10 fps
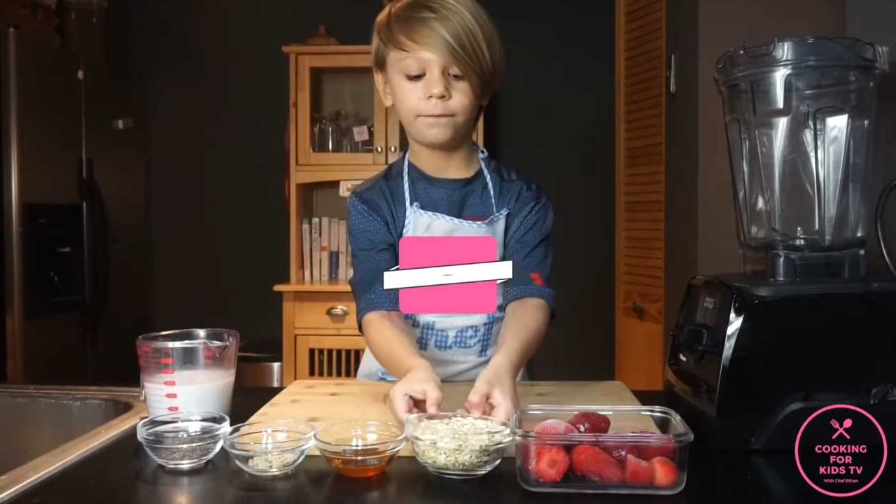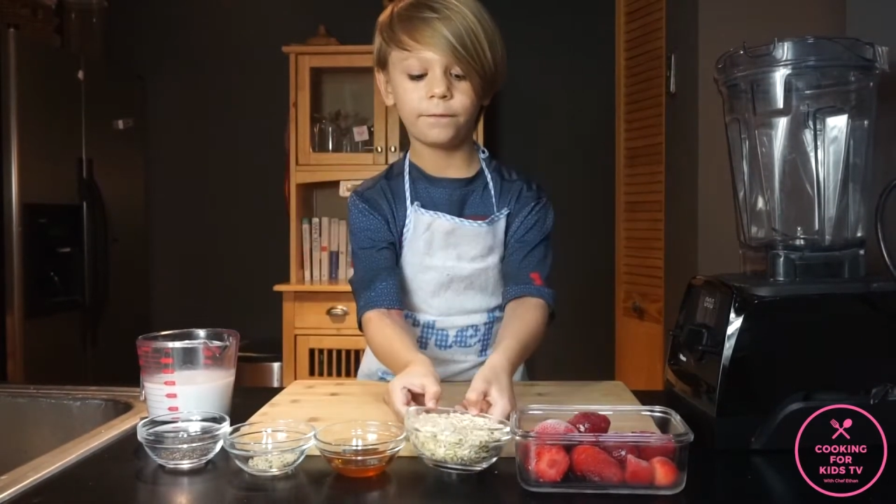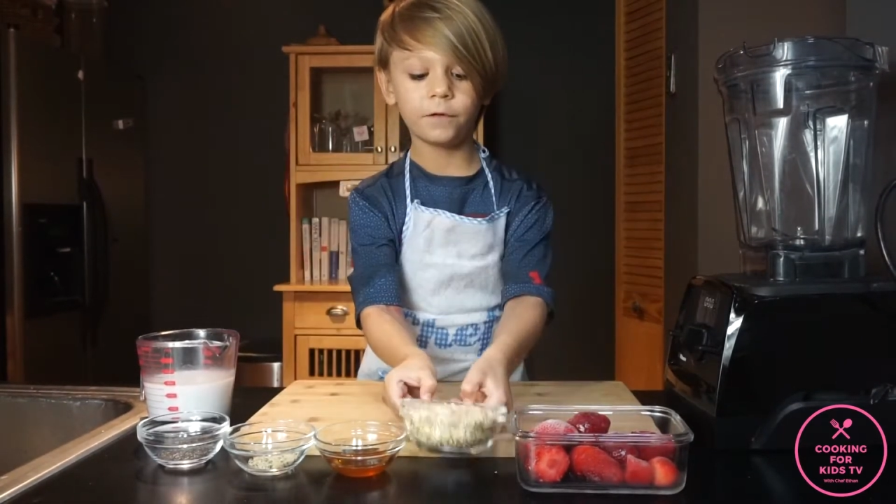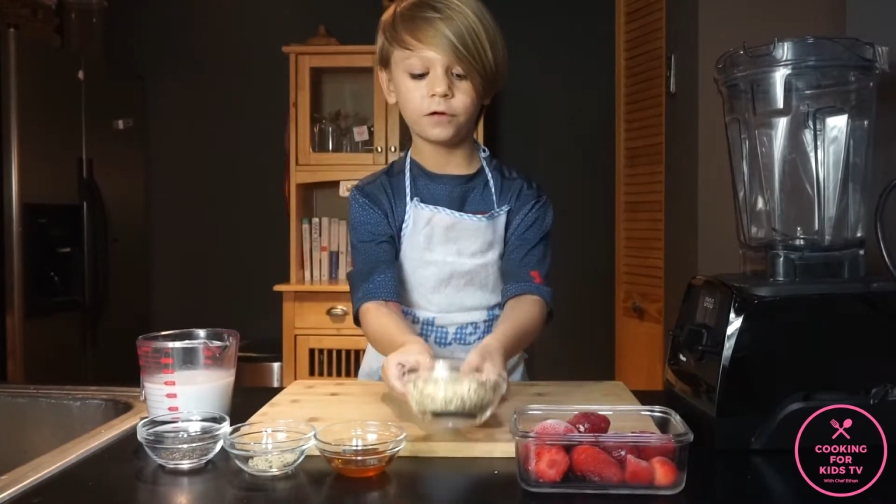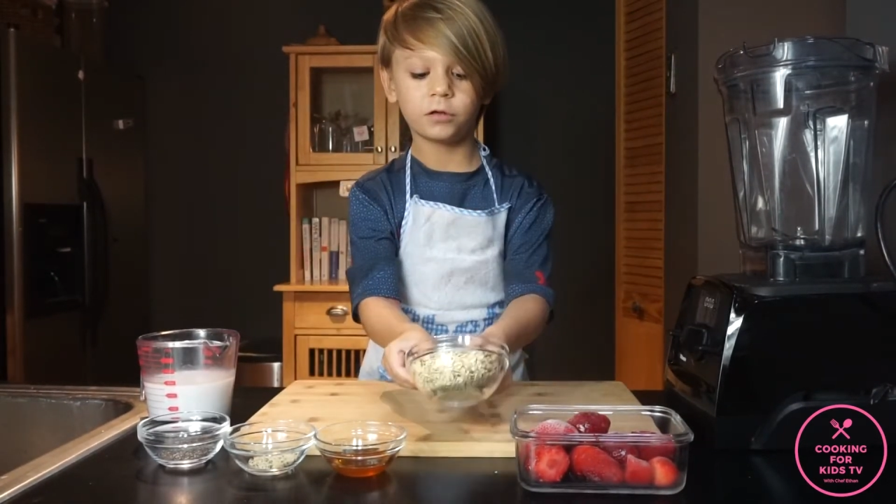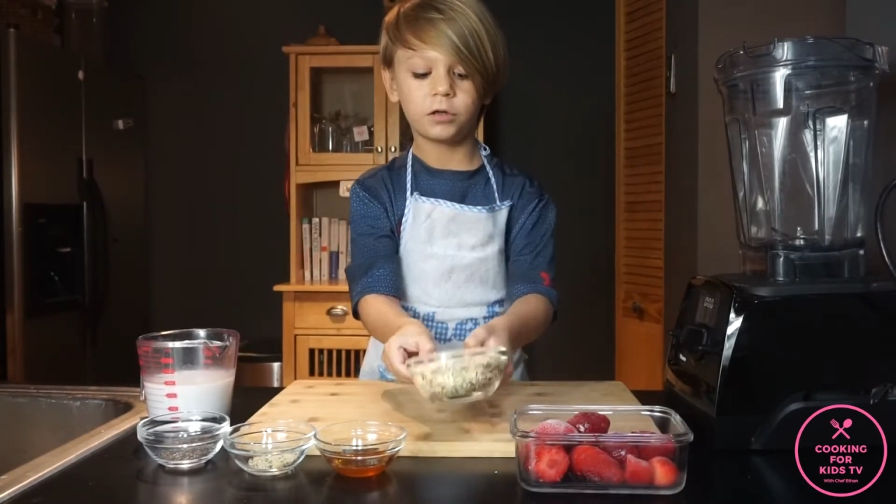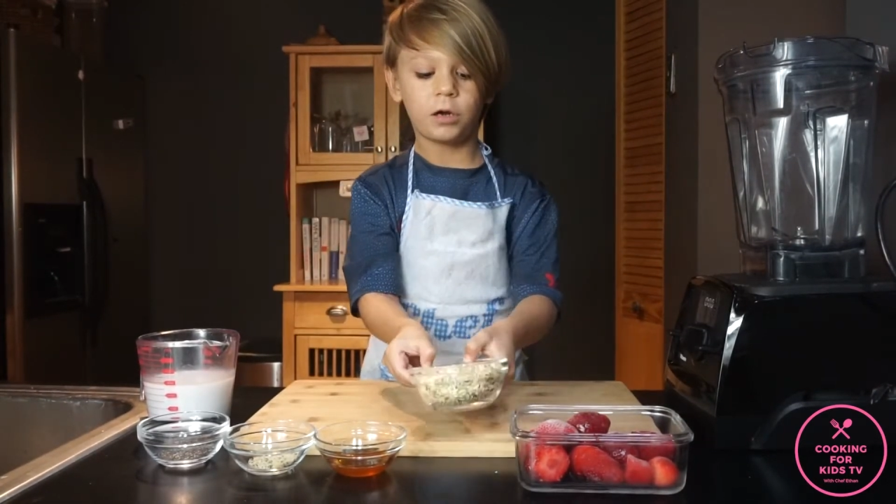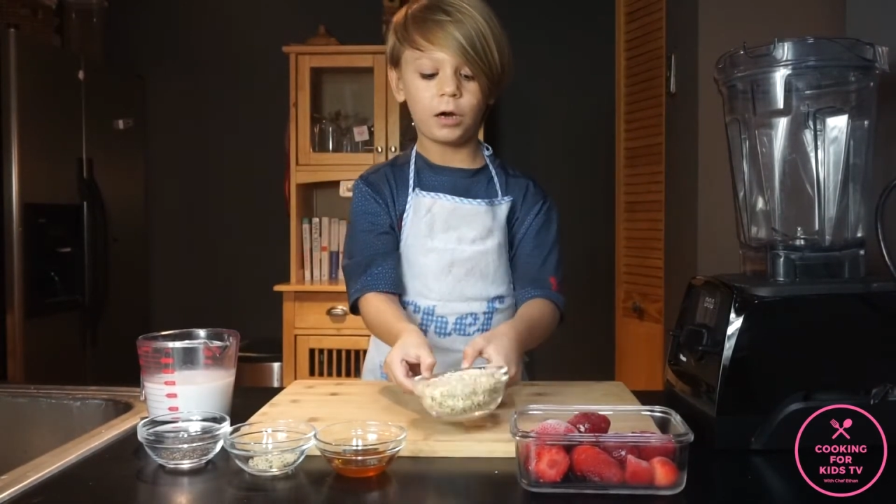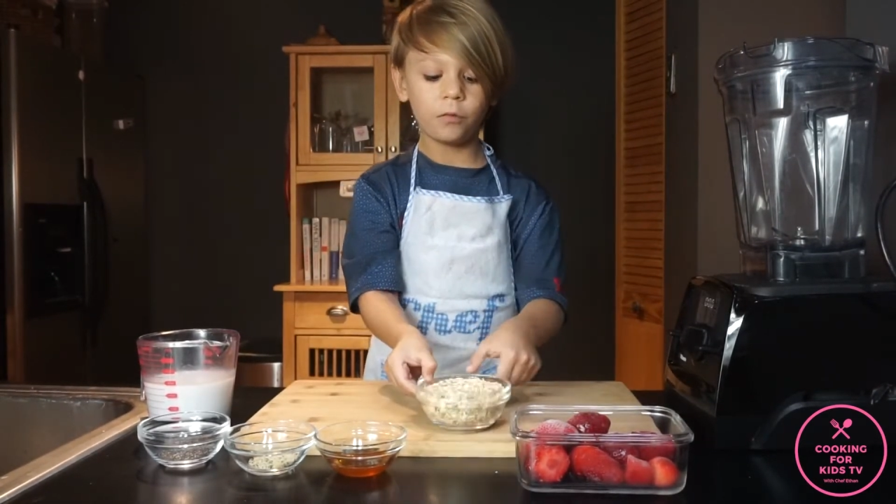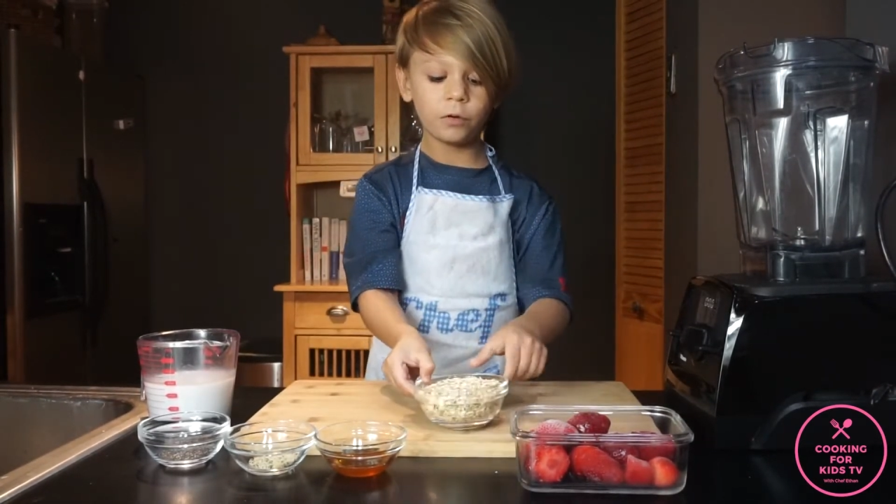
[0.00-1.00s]
First,
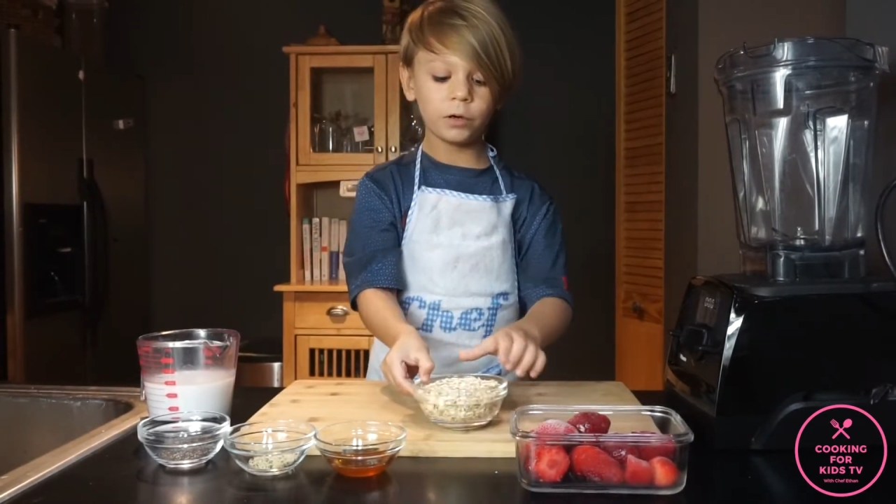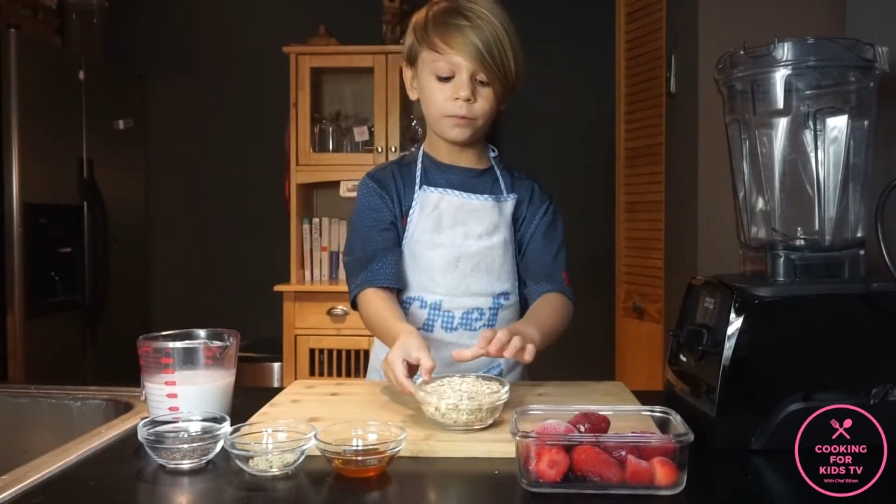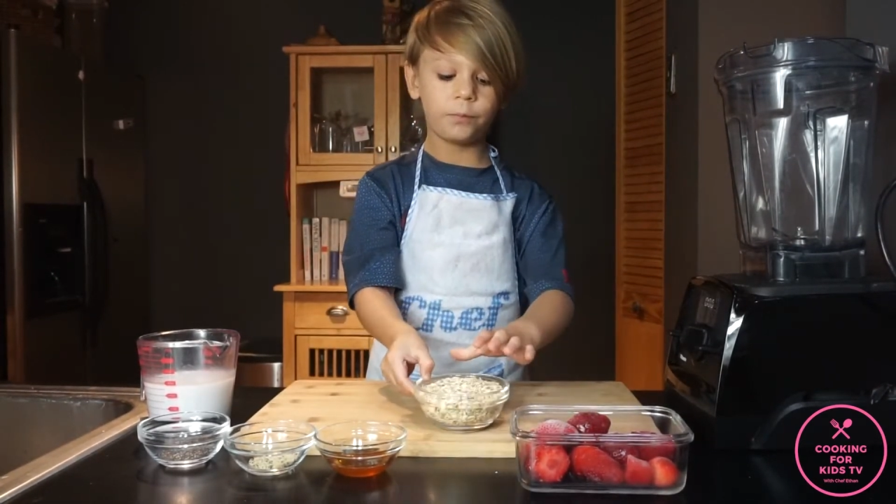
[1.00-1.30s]
I want to